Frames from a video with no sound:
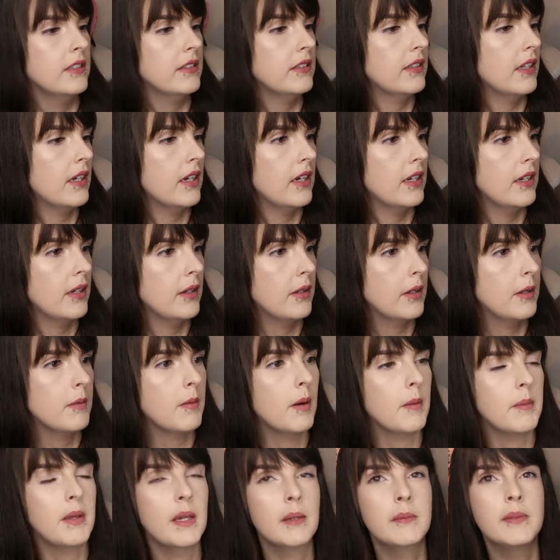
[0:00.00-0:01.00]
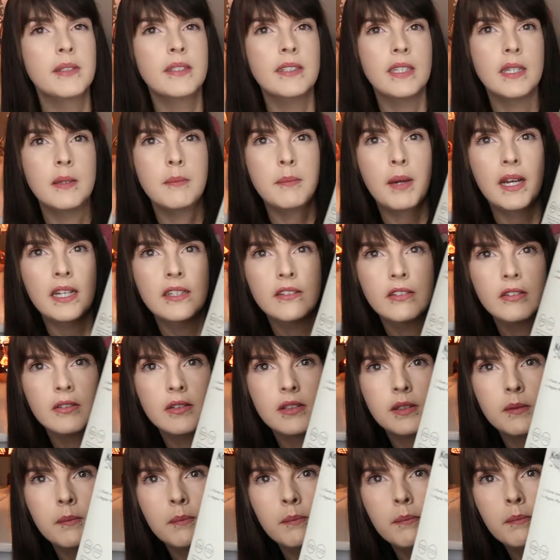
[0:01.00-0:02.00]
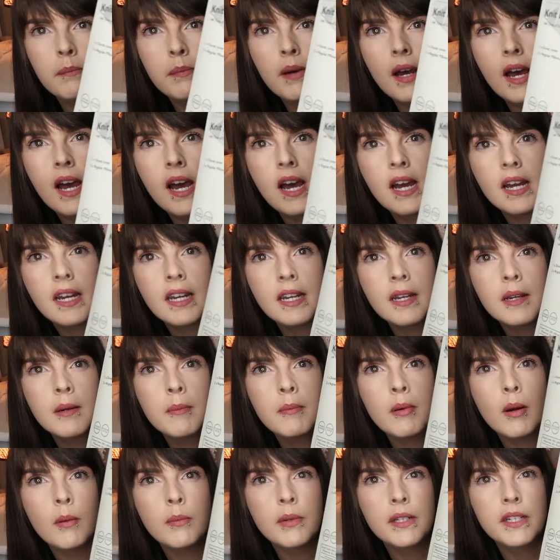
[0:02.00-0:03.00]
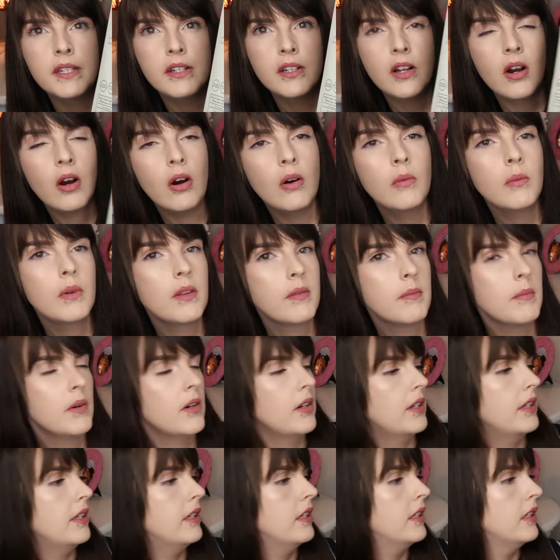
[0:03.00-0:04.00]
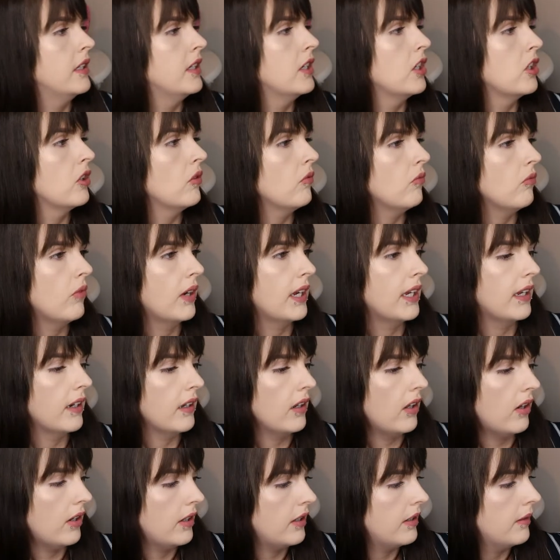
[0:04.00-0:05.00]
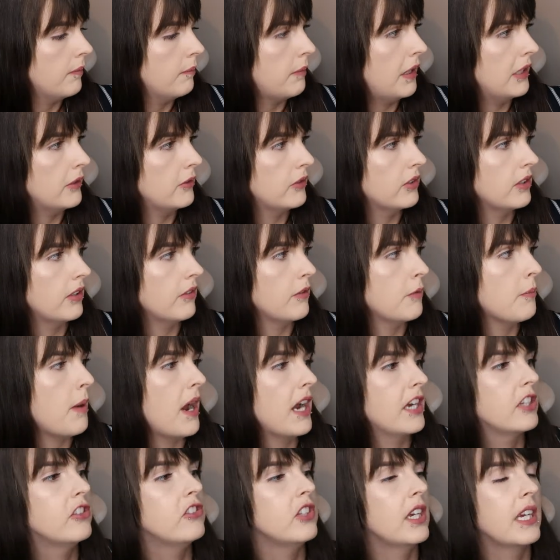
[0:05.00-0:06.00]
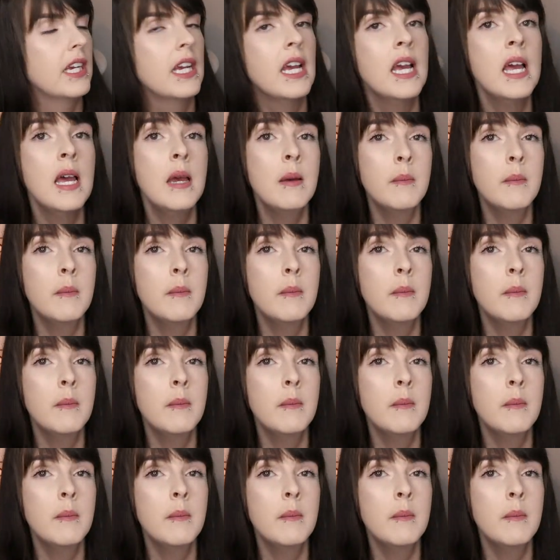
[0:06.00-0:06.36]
So you might be able to see it better on the back, probably not with my ring light bouncing off the packaging.